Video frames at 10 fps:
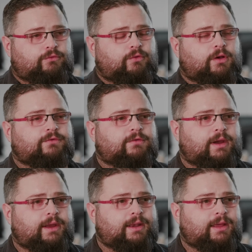
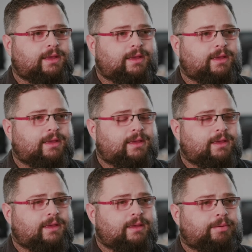assign
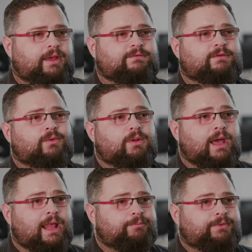a person who will
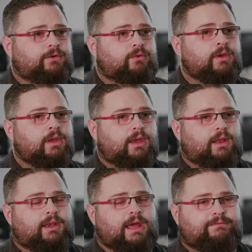help you
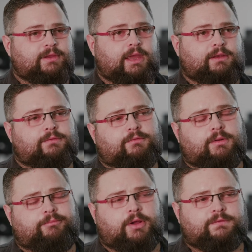and navigate you through
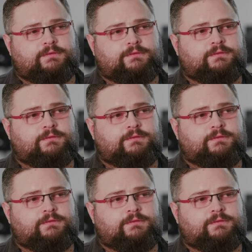the process.